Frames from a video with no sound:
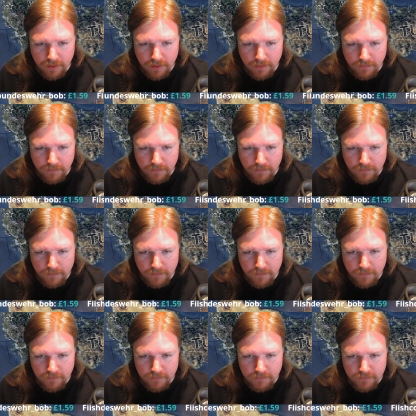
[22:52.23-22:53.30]

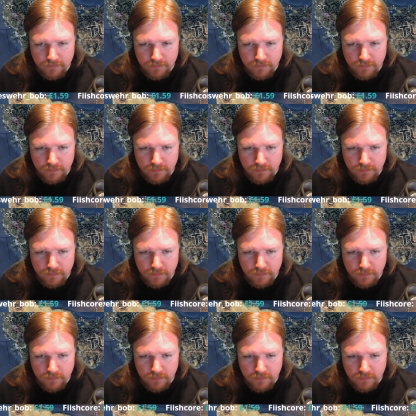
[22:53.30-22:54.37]

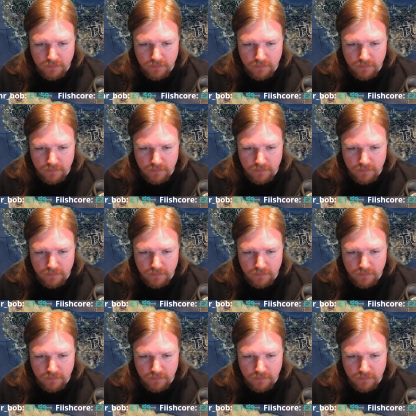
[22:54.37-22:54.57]
Nobody speaks.